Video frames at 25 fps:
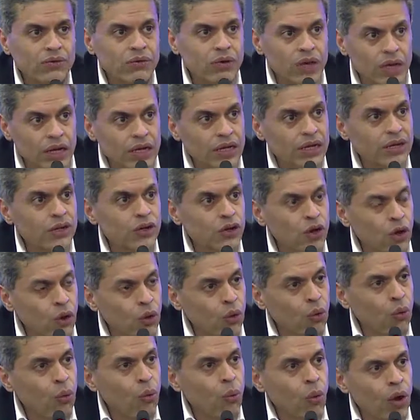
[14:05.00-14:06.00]
really know
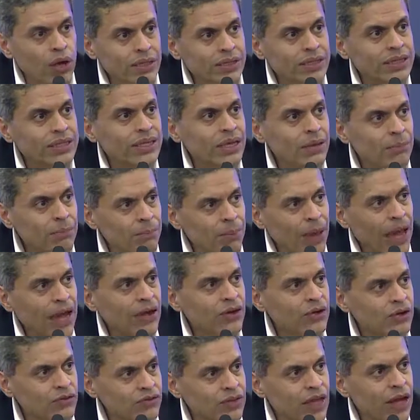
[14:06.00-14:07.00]
what the
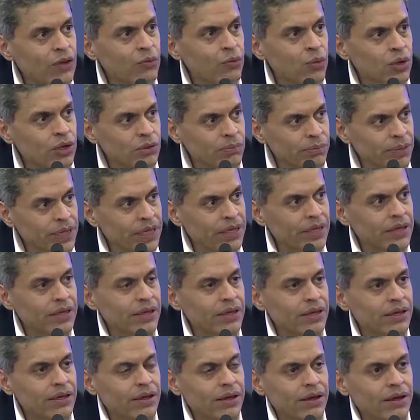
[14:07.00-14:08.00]
impact of that will be.
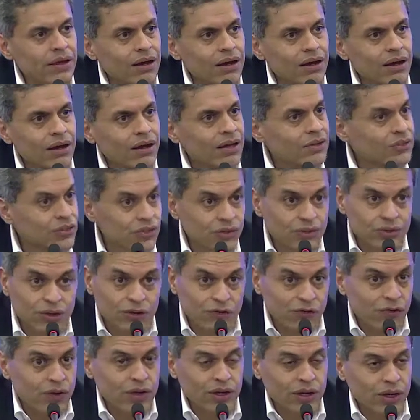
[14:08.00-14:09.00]
Uh, it's a
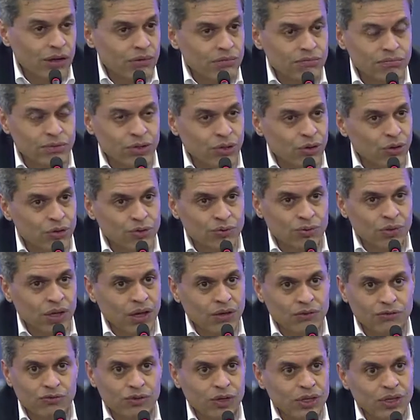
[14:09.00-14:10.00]
different you know
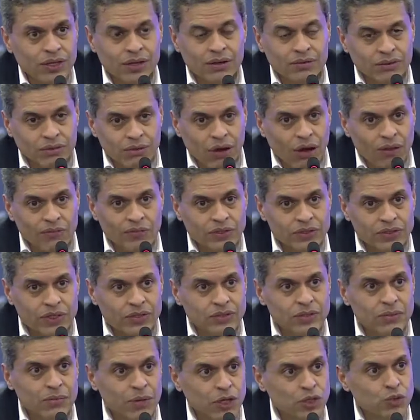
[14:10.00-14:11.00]
country than obviously
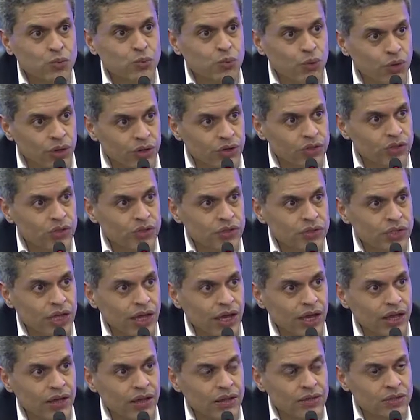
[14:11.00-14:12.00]
it's a much poorer
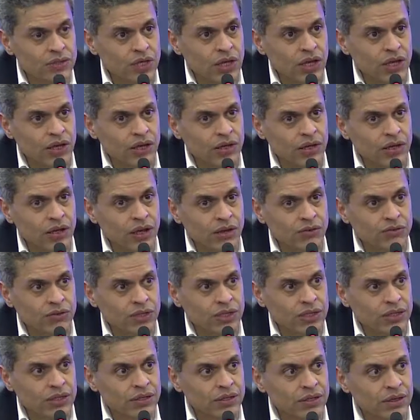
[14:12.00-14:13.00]
society uh, uh,
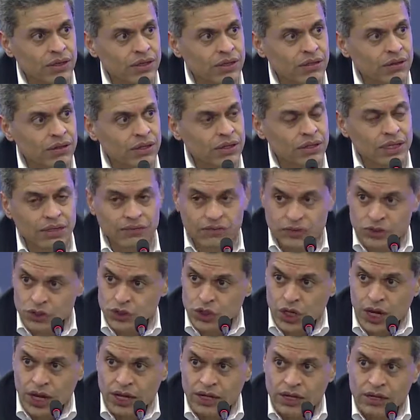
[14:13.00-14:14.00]
country than even
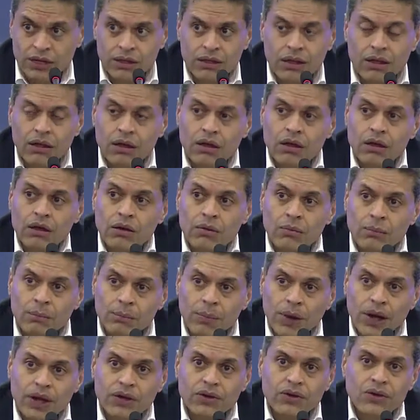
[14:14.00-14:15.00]
China,
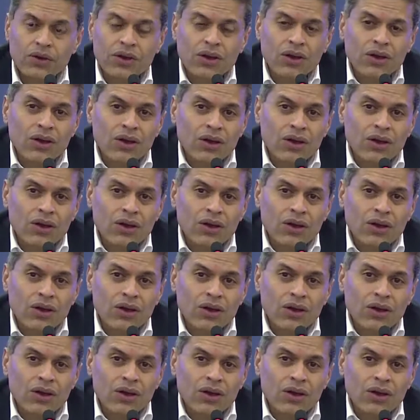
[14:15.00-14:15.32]
but